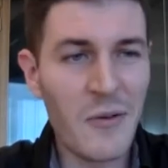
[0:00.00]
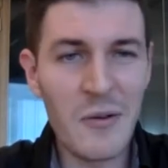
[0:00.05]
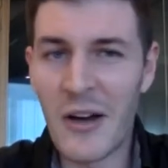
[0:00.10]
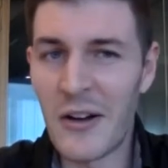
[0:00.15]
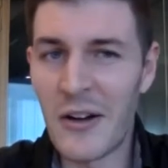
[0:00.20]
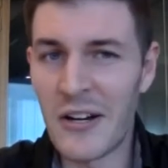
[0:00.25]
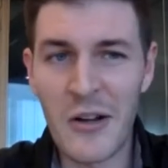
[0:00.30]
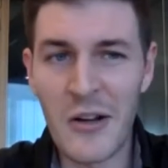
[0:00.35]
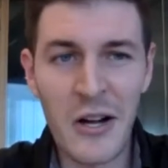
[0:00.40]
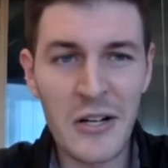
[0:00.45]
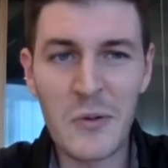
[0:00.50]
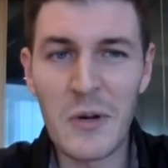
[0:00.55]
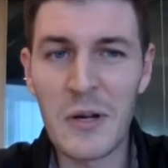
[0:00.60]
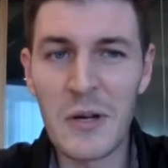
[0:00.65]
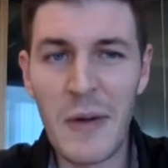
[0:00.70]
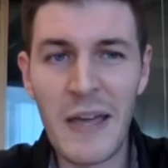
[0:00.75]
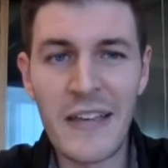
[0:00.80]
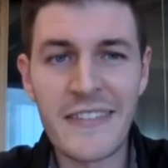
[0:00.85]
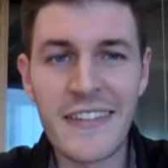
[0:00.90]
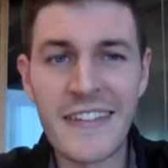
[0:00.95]
on an ongoing
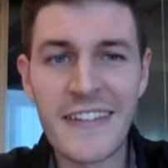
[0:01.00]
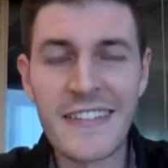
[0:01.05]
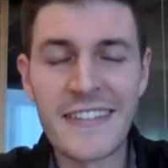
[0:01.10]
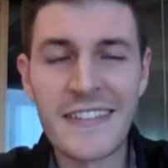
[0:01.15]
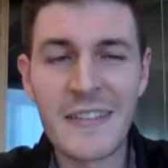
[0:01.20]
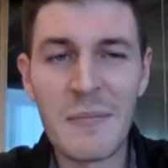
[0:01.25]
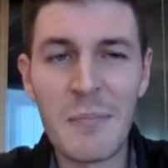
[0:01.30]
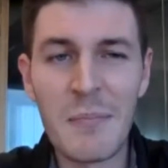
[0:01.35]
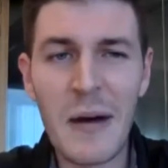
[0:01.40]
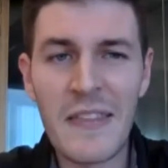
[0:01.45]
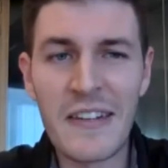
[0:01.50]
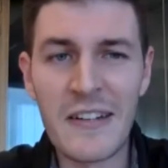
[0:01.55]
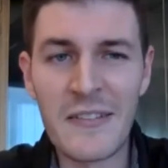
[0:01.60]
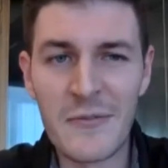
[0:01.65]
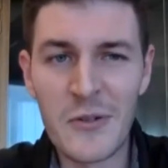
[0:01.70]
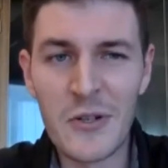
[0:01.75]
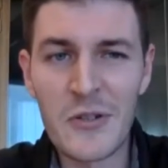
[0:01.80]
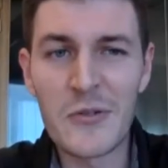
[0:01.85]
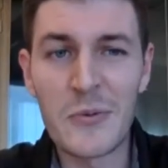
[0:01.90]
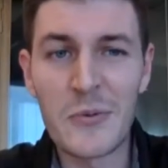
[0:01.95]
basis by the
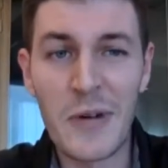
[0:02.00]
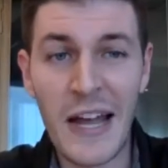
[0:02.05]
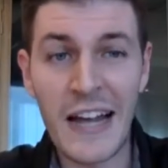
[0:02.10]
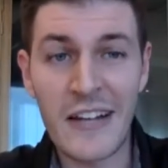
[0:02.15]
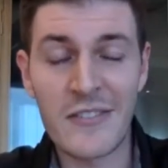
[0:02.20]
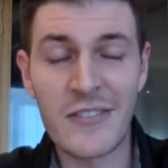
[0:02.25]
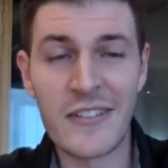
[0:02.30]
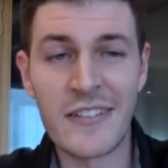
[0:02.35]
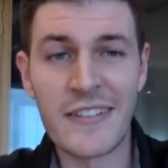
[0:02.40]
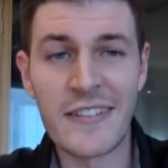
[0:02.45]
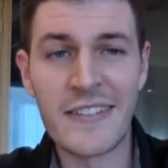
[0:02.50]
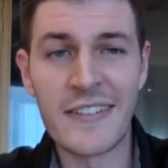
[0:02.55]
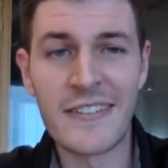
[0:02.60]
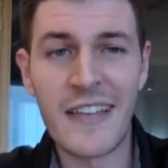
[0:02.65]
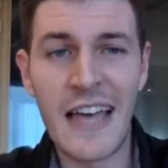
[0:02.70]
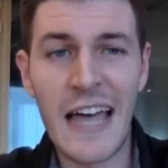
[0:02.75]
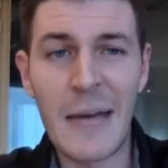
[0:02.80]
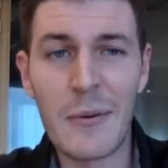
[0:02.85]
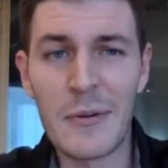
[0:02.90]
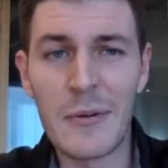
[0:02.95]
diverse reactions
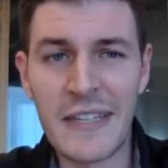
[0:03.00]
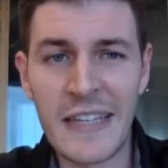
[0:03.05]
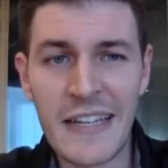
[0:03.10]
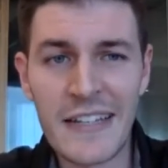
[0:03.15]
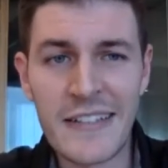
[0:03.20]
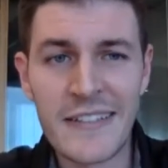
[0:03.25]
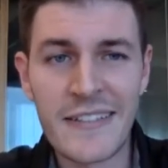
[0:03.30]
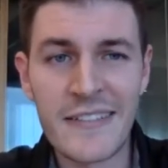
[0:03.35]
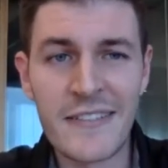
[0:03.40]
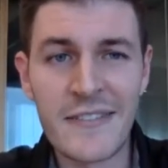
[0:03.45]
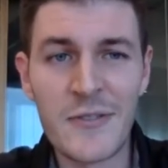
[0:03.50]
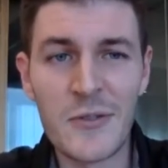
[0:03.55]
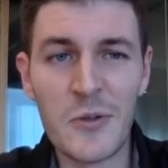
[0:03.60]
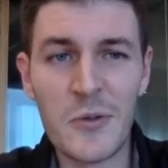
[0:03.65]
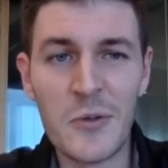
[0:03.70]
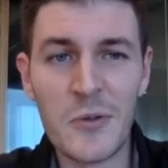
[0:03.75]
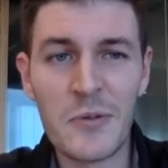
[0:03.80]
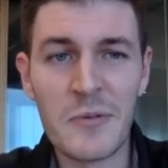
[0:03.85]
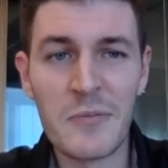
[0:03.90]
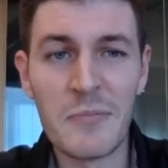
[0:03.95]
I would get
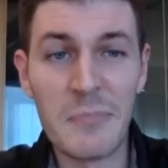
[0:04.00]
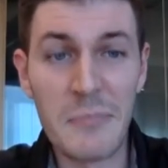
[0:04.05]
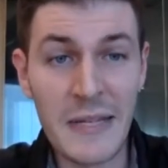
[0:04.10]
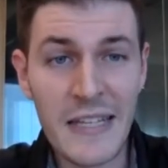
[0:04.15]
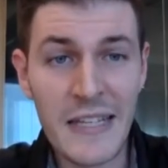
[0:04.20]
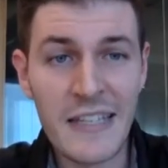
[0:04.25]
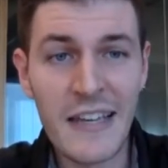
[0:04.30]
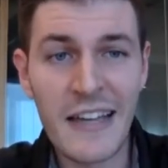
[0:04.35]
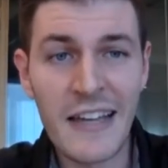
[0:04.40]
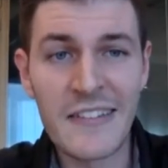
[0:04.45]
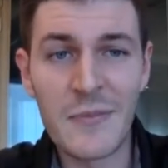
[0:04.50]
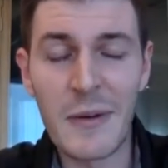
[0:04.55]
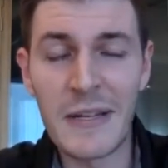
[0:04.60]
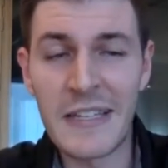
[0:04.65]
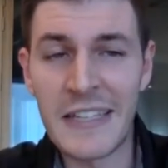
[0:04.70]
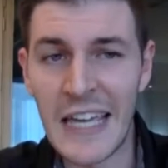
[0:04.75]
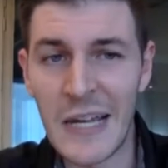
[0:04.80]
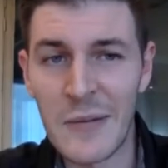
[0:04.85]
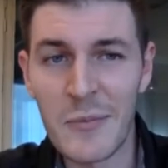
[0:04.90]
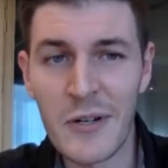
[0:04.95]
to me and to my
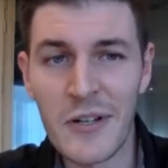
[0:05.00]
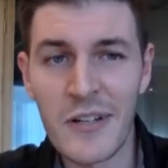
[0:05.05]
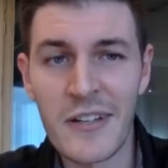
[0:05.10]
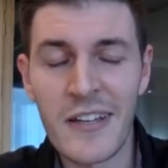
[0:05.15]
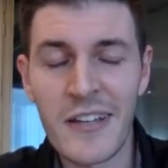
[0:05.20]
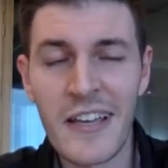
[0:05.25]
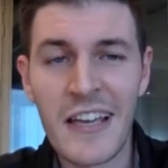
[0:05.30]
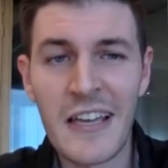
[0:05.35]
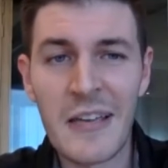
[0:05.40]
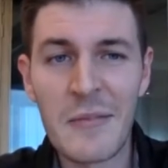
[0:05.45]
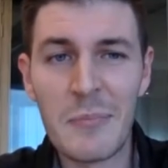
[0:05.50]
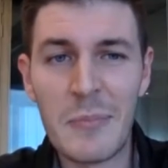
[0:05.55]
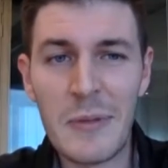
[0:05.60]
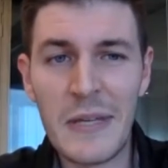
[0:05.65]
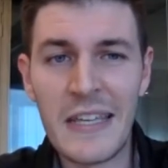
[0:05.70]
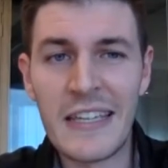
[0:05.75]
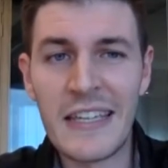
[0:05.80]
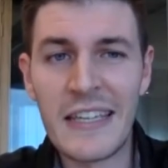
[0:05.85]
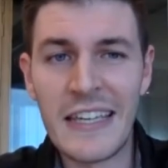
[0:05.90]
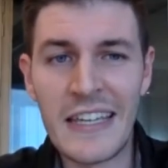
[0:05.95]
camera
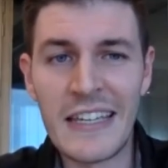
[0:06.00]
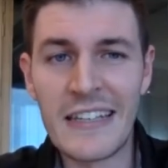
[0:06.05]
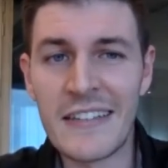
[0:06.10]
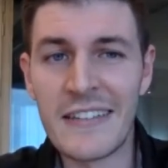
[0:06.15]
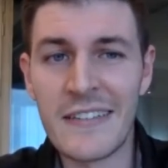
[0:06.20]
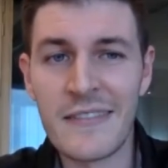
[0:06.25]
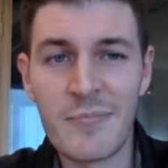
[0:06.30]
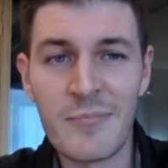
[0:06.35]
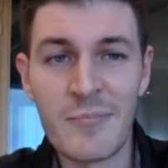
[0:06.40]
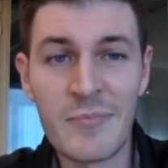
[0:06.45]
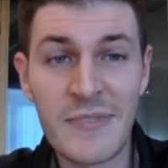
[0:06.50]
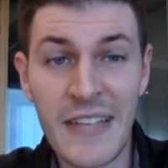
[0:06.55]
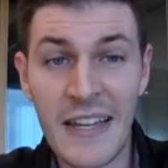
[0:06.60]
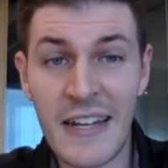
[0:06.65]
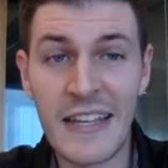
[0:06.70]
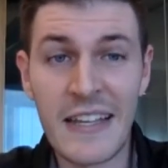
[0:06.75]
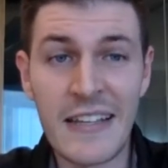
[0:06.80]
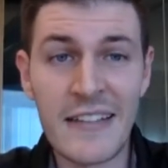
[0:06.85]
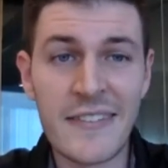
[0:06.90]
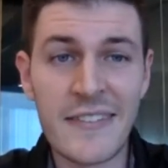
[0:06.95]
being in
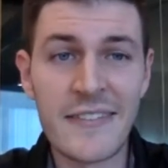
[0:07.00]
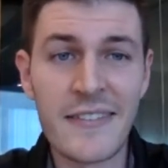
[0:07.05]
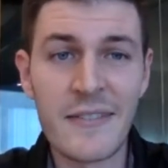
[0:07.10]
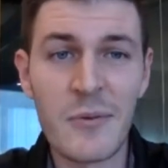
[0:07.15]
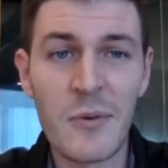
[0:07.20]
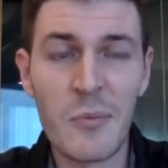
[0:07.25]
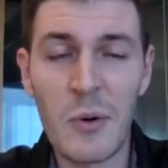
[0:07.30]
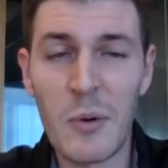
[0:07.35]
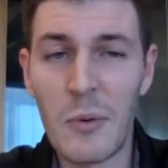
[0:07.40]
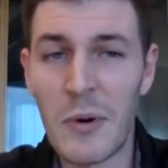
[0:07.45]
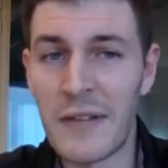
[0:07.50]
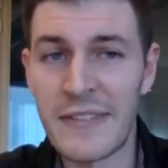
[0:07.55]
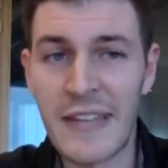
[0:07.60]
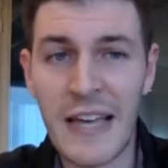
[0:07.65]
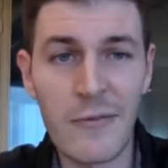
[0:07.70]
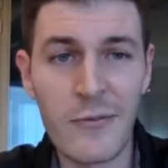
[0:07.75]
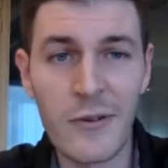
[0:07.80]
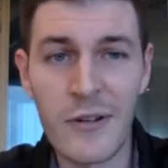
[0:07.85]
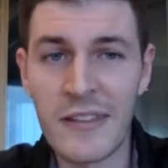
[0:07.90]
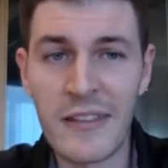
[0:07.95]
settings when I was
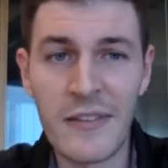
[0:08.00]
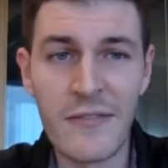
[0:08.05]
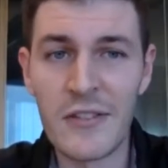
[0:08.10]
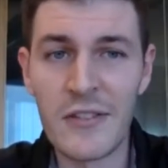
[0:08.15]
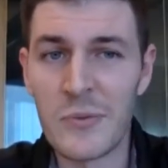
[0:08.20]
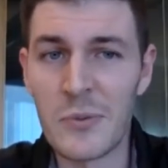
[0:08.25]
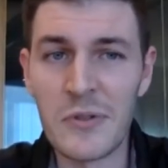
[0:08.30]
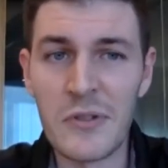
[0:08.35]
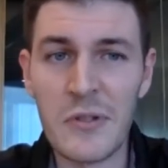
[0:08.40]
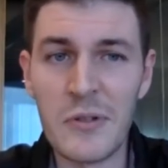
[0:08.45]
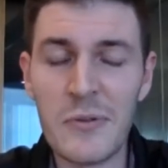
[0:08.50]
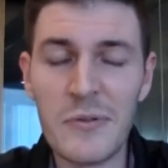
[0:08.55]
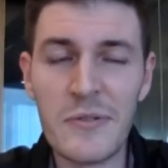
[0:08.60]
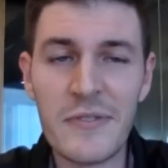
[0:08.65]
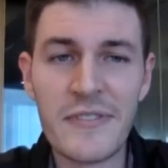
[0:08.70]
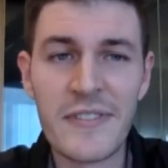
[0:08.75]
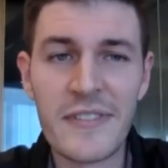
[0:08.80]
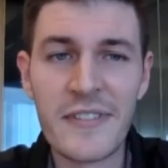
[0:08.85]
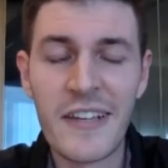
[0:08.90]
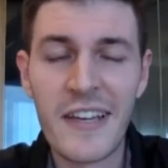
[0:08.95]
covering the visual
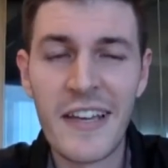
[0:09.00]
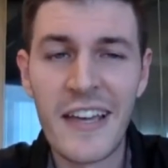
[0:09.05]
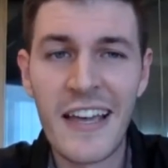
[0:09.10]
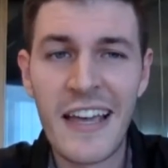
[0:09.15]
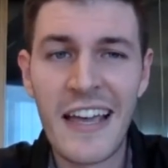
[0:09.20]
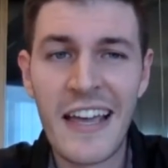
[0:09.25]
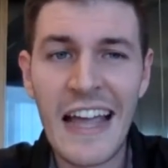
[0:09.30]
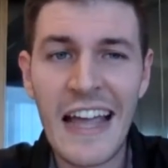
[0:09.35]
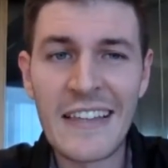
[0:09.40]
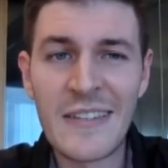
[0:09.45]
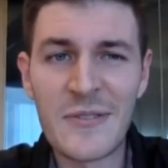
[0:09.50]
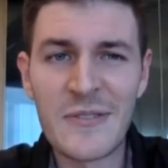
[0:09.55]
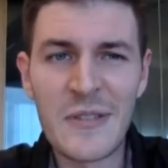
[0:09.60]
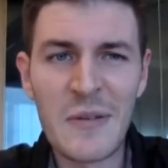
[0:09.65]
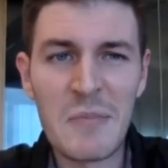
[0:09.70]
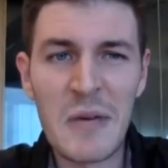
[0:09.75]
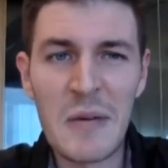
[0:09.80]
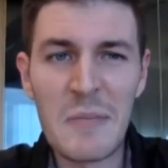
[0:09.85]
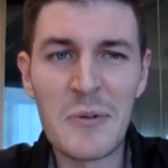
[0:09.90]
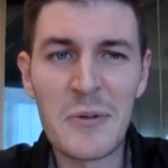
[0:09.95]
news. And so some
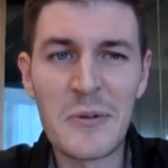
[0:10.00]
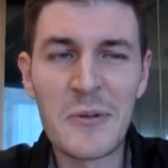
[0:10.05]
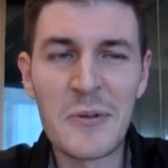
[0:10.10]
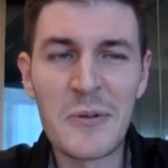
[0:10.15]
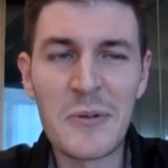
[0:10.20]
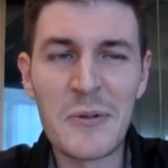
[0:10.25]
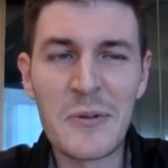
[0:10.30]
people,